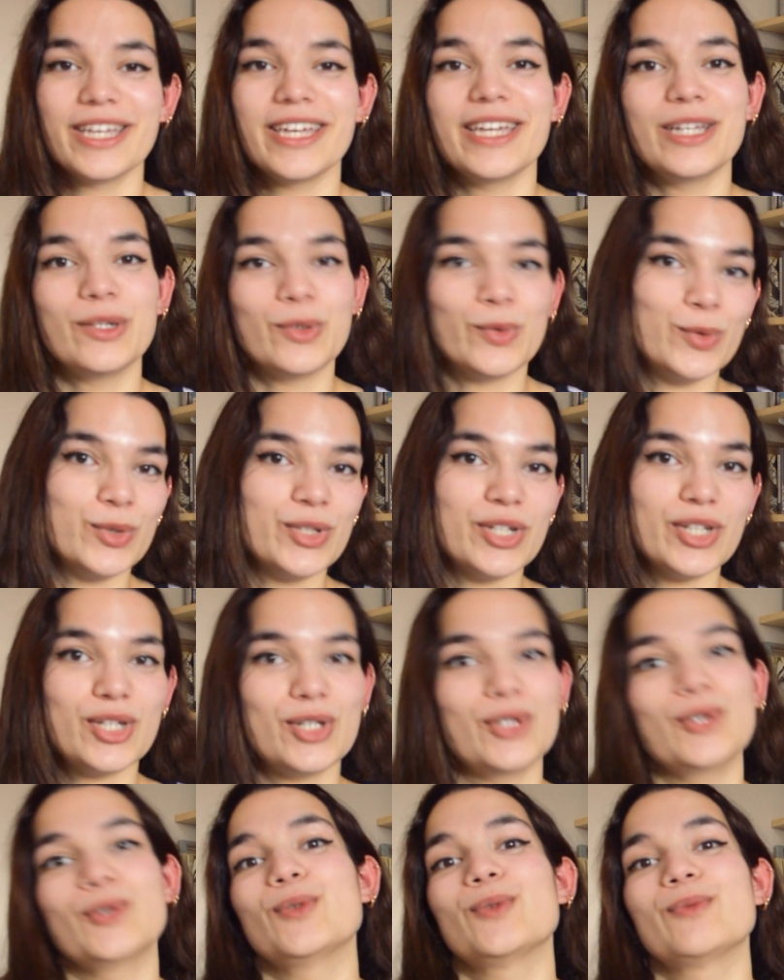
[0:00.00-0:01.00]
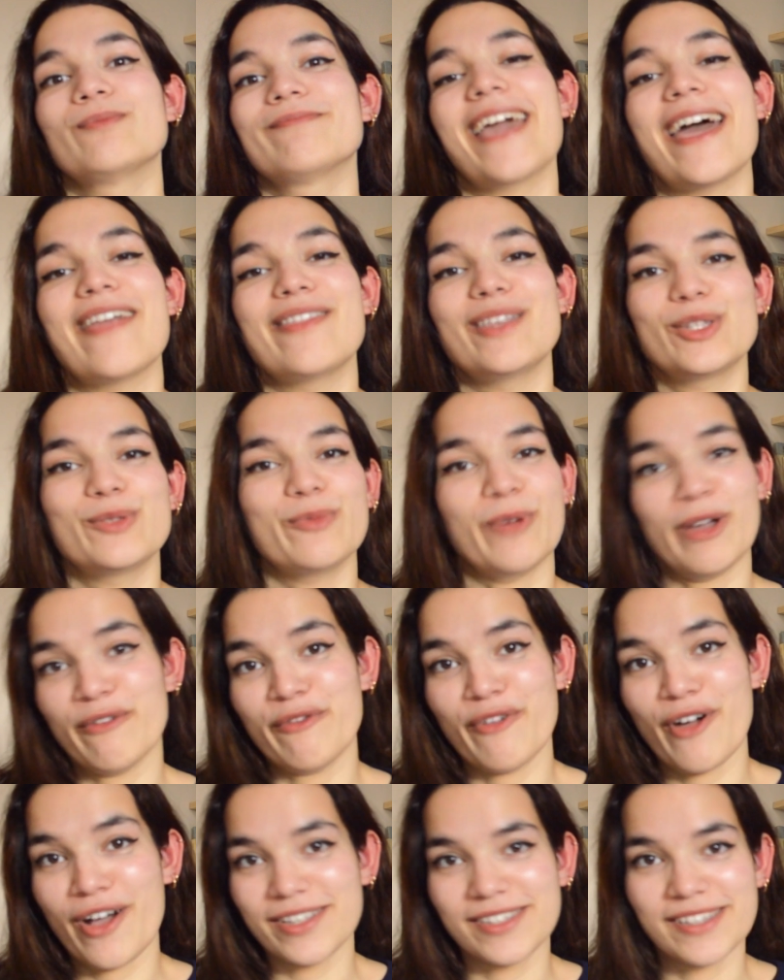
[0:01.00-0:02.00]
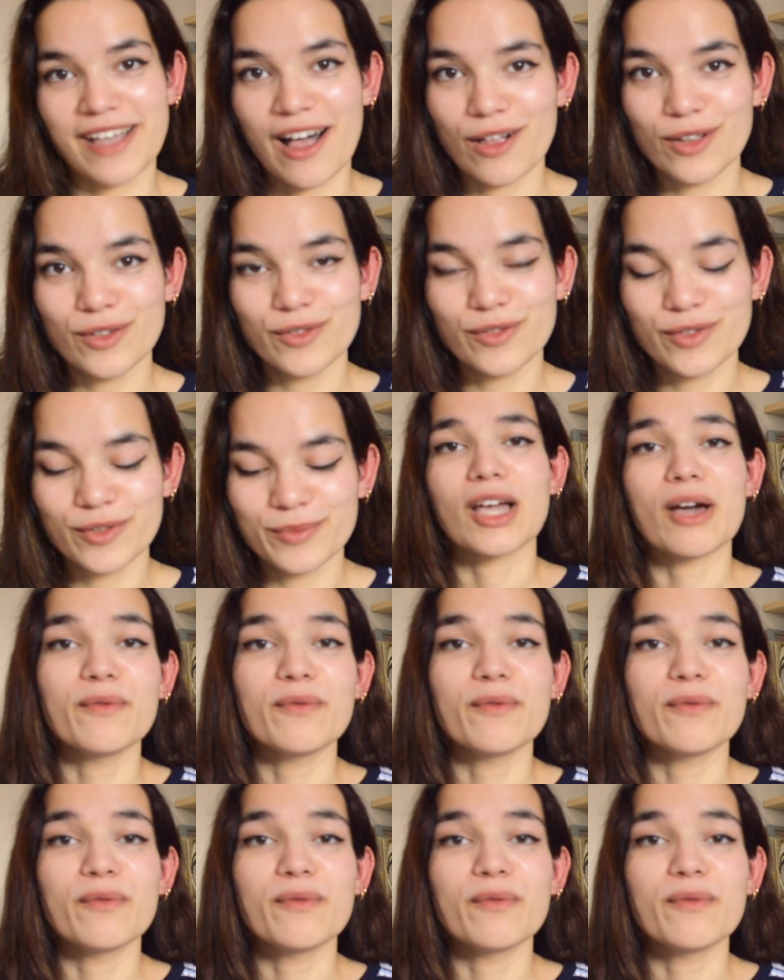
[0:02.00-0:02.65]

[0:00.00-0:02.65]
in order to get this ring for herself.